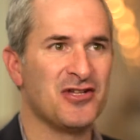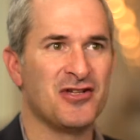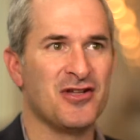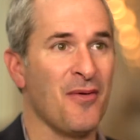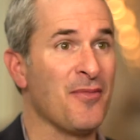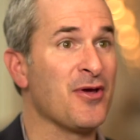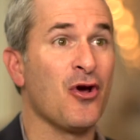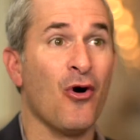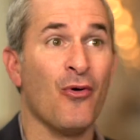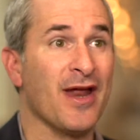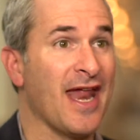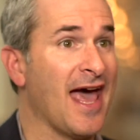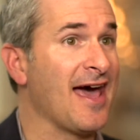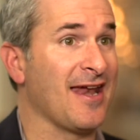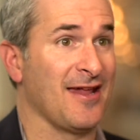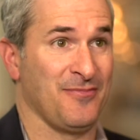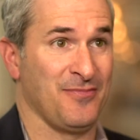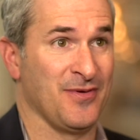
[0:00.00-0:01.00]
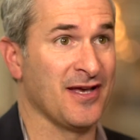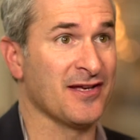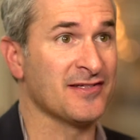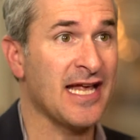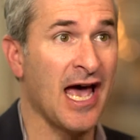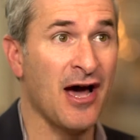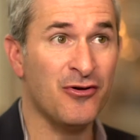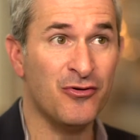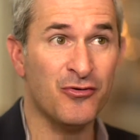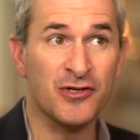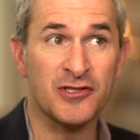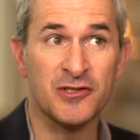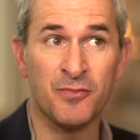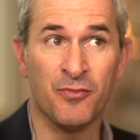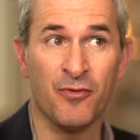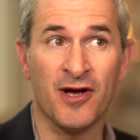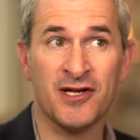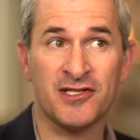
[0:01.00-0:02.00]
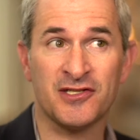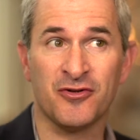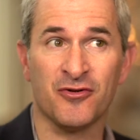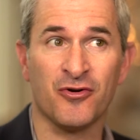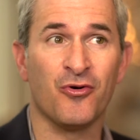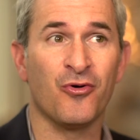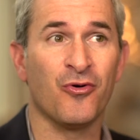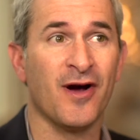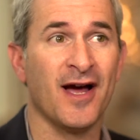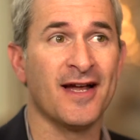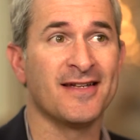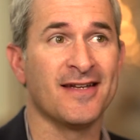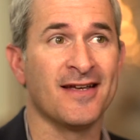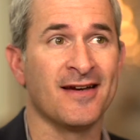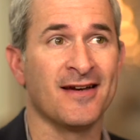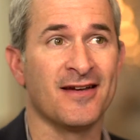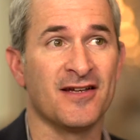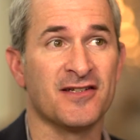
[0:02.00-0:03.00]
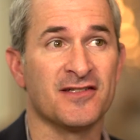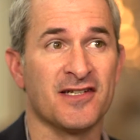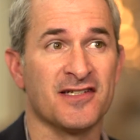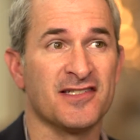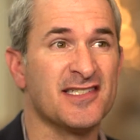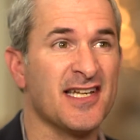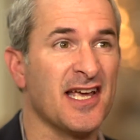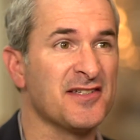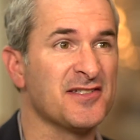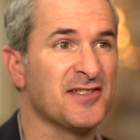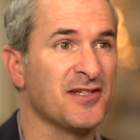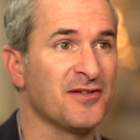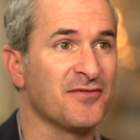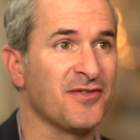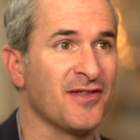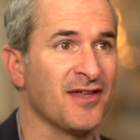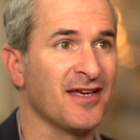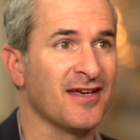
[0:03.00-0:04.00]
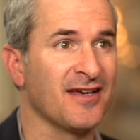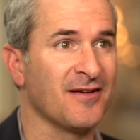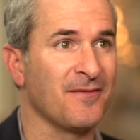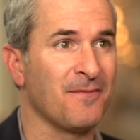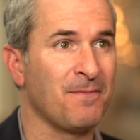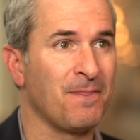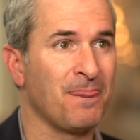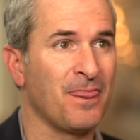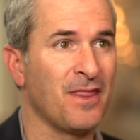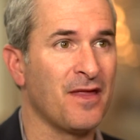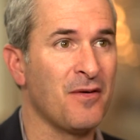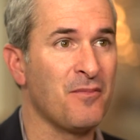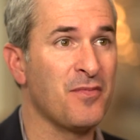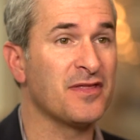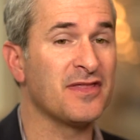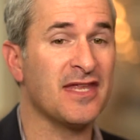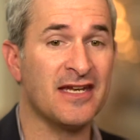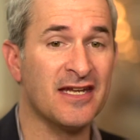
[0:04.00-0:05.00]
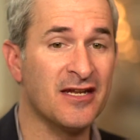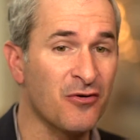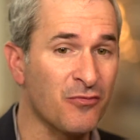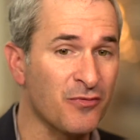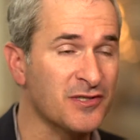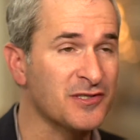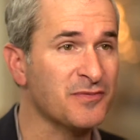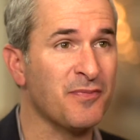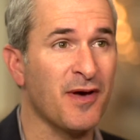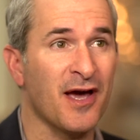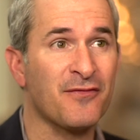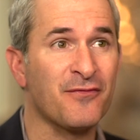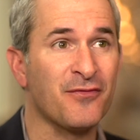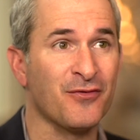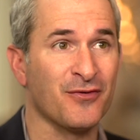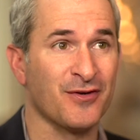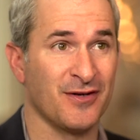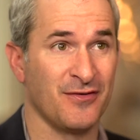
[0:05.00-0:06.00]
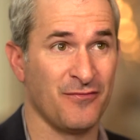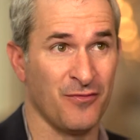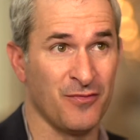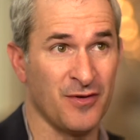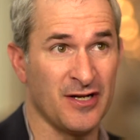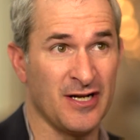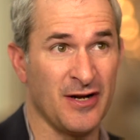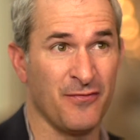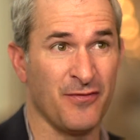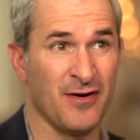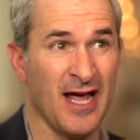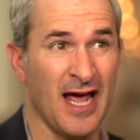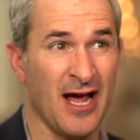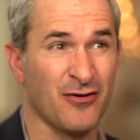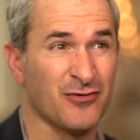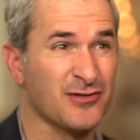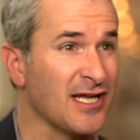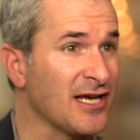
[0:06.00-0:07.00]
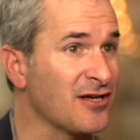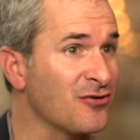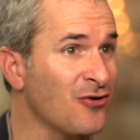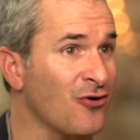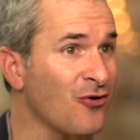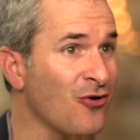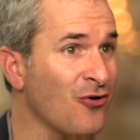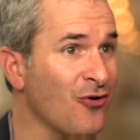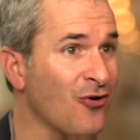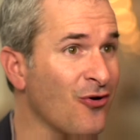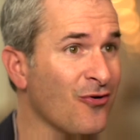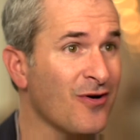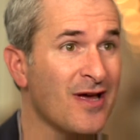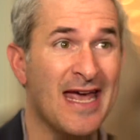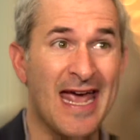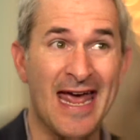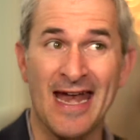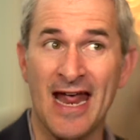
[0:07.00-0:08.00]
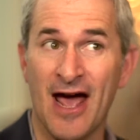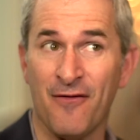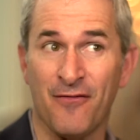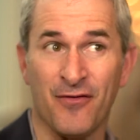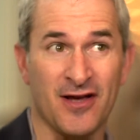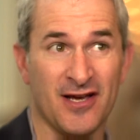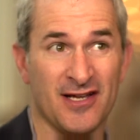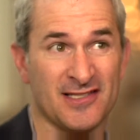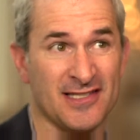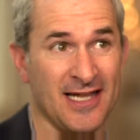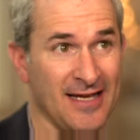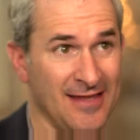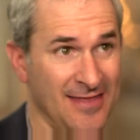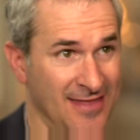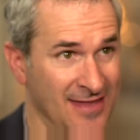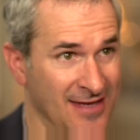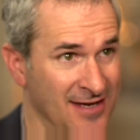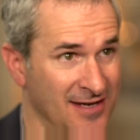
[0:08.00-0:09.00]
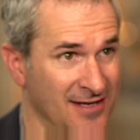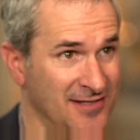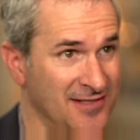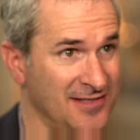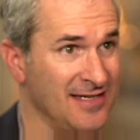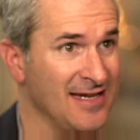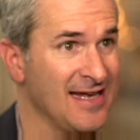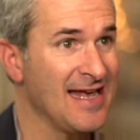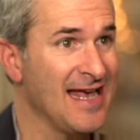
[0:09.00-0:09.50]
I mean, going at it, because how you express your core identity is a sensitive thing, but they did it respectfully from the different angles, like, no, in Africa it's like this,